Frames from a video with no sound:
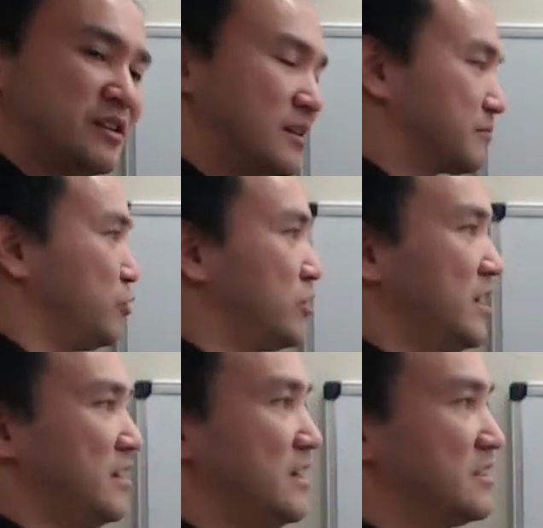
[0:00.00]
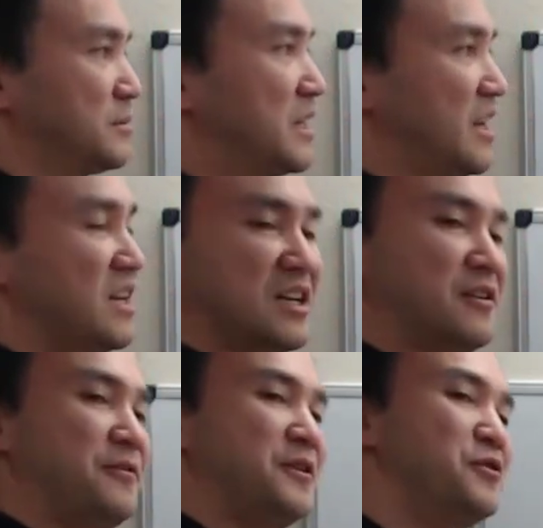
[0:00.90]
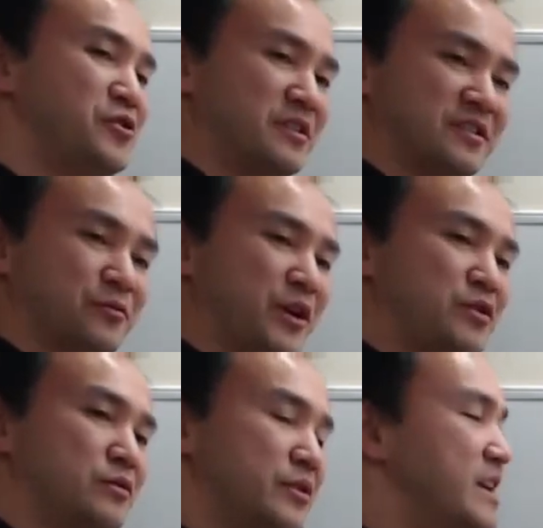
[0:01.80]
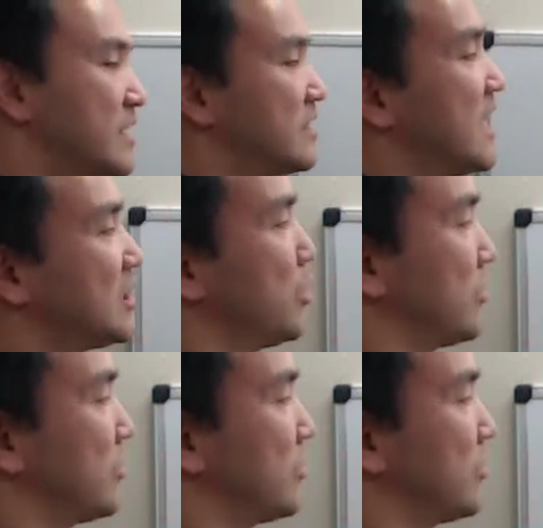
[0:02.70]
or there's been any confusion when you're reading the textbook for